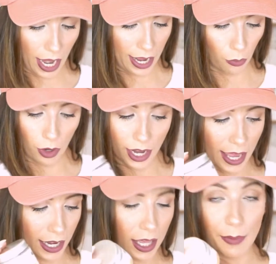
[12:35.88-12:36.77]
and
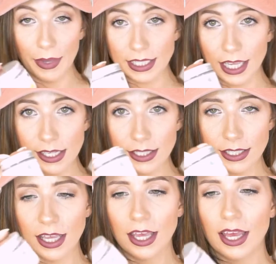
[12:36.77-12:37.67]
organic
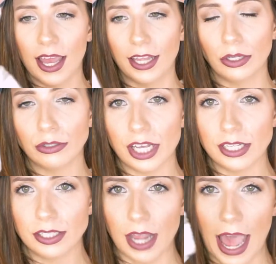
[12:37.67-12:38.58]
hibiscus. And you
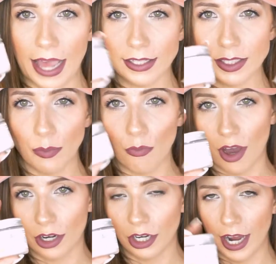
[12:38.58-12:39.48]
just add some
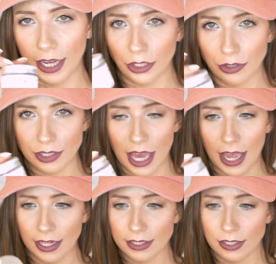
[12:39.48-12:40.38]
water and use
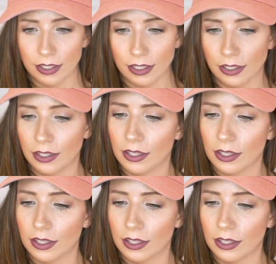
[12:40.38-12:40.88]
that. It's a